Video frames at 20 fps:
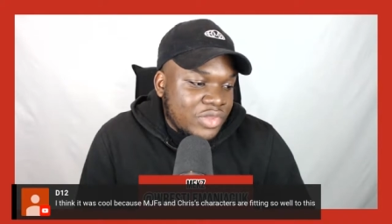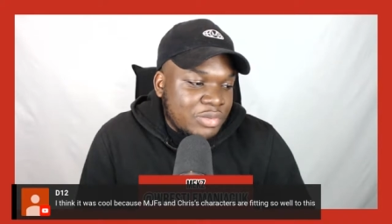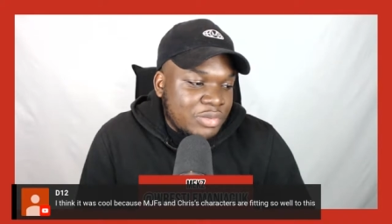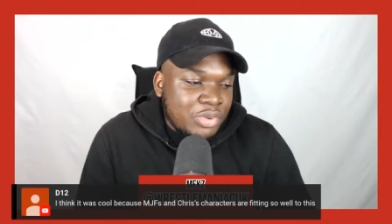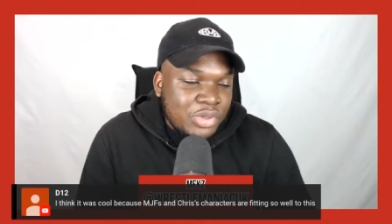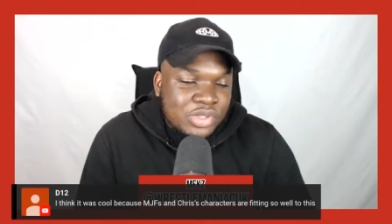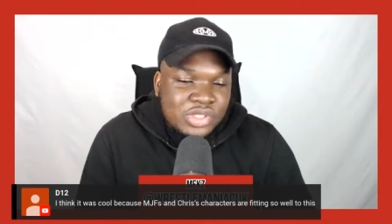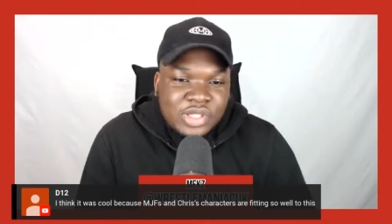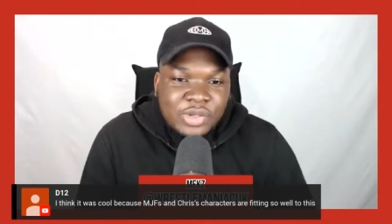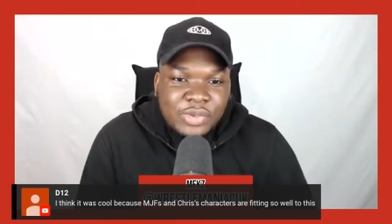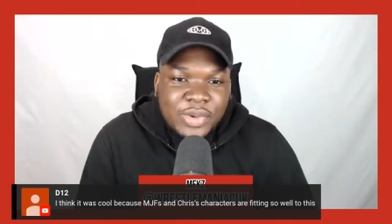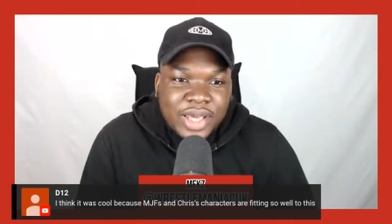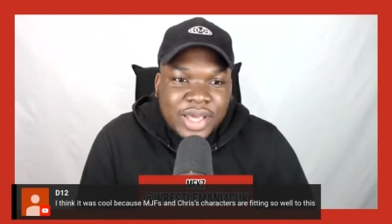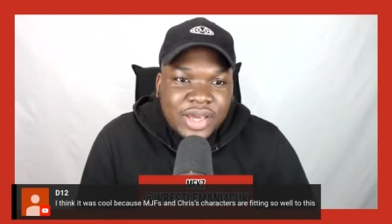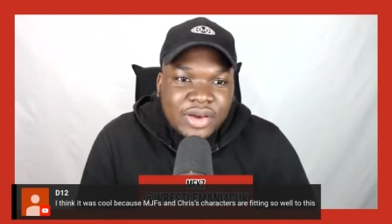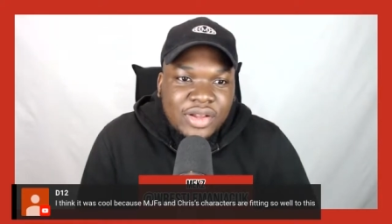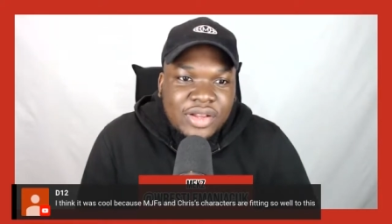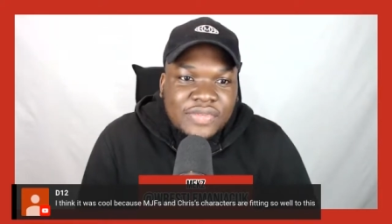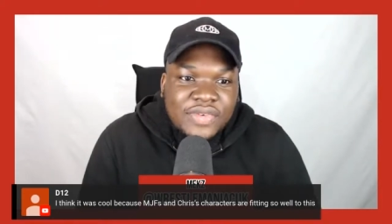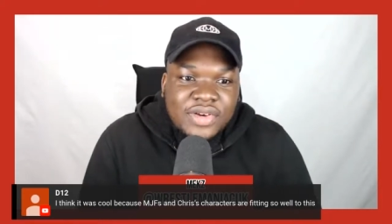Puts away
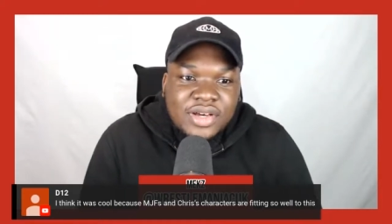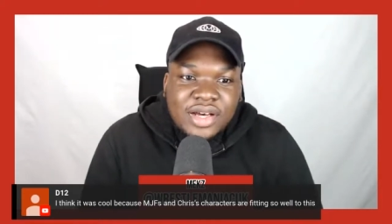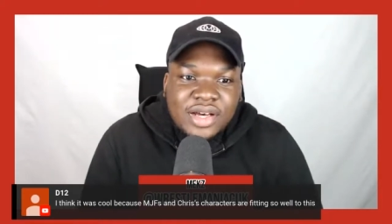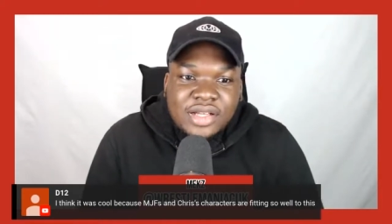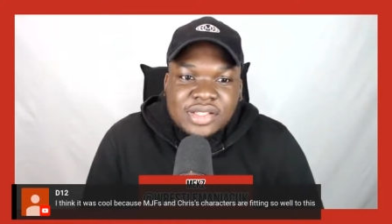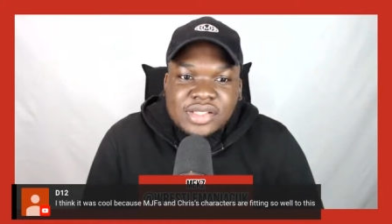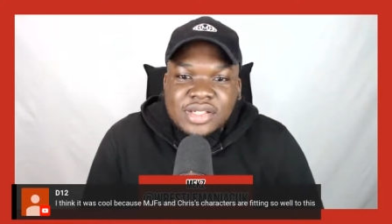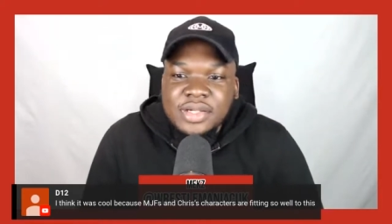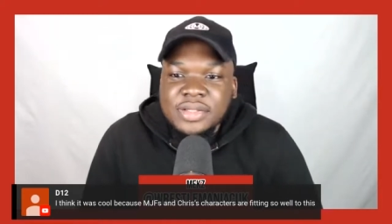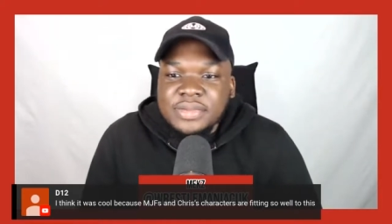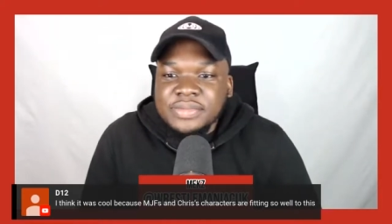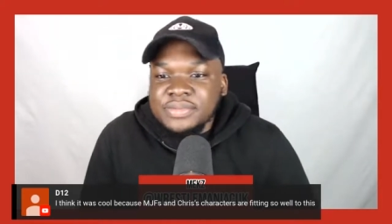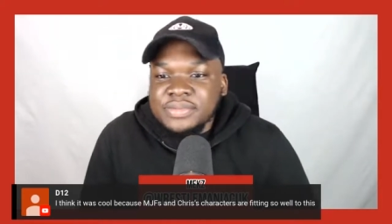Oliver Carter.